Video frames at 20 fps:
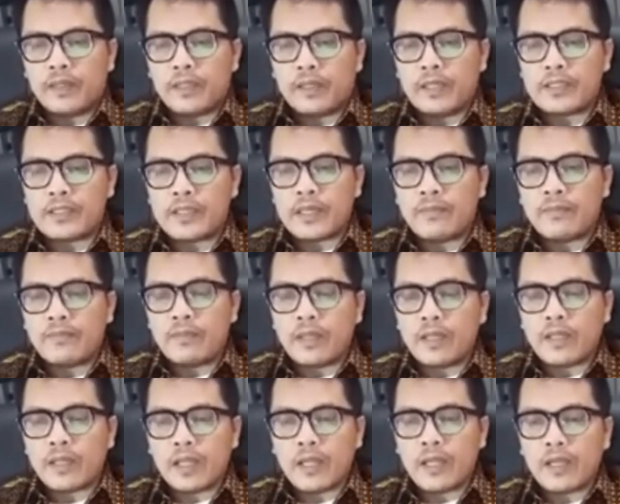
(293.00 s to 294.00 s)
The
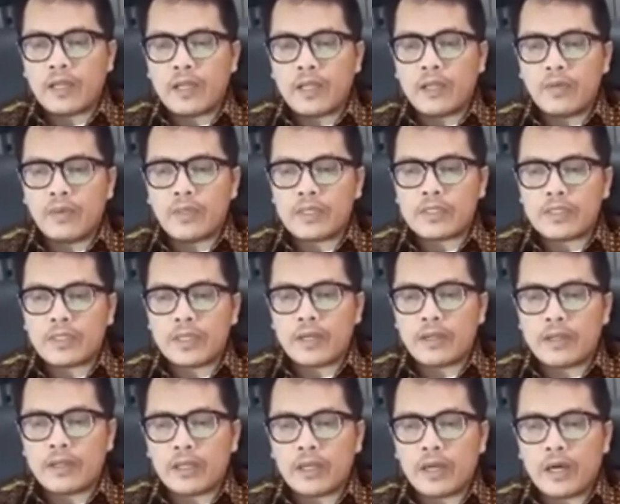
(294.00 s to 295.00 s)
sampling technique was
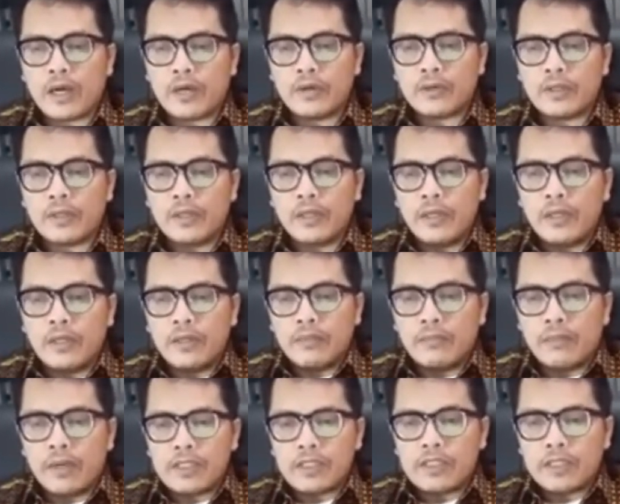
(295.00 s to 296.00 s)
carried out
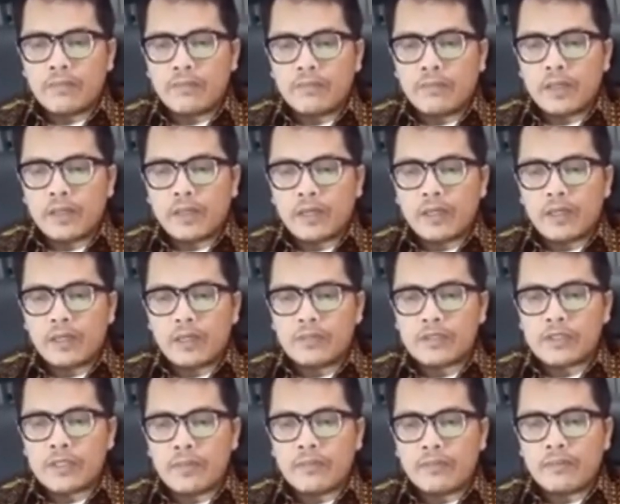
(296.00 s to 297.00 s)
by simple
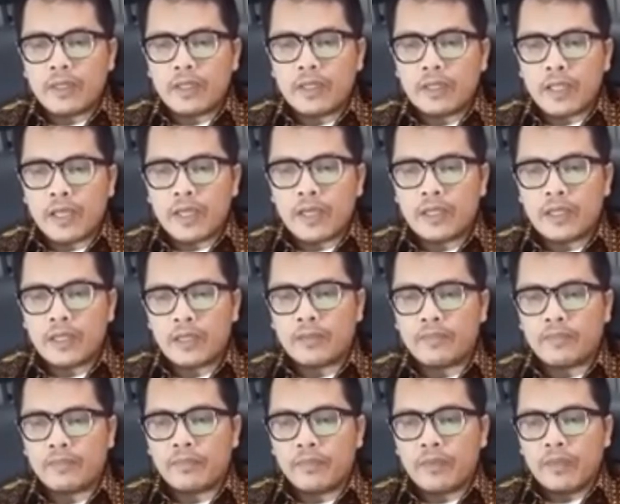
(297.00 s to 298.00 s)
random sampling technique,
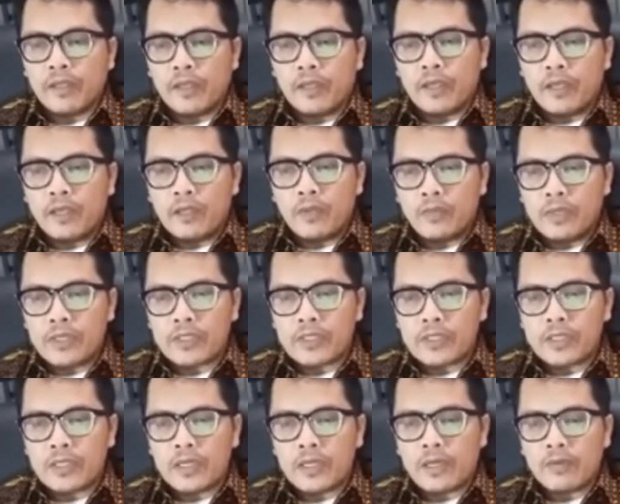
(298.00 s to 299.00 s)
in
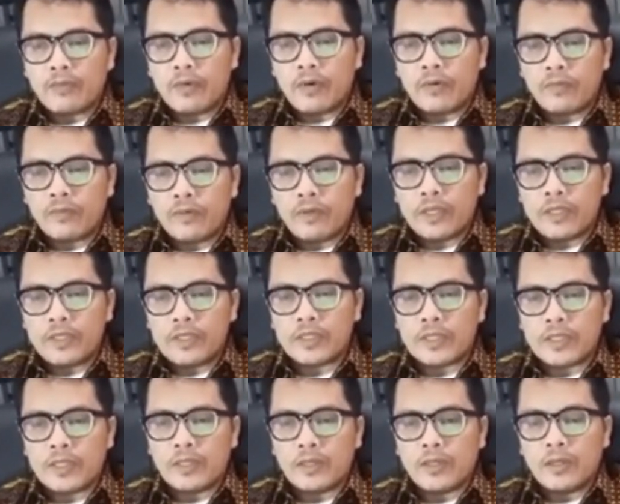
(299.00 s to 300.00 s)
which the
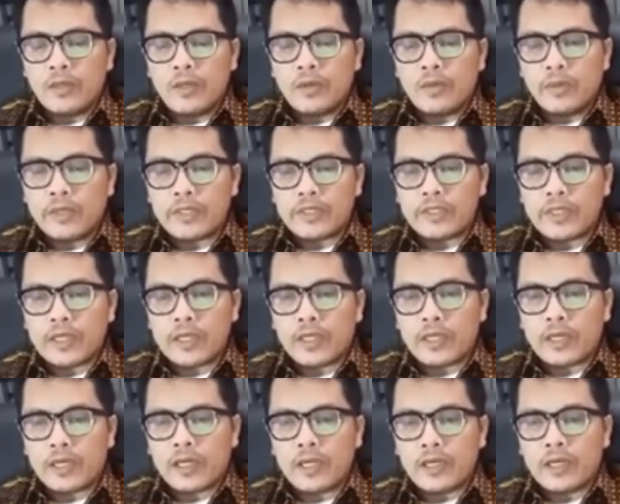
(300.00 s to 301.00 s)
population was
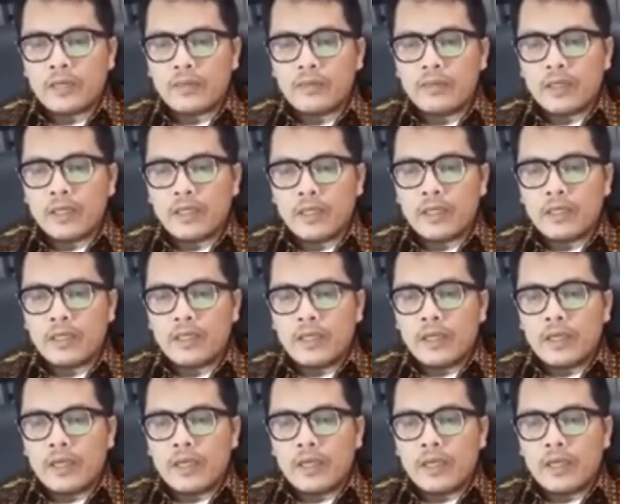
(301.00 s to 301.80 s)
taken randomly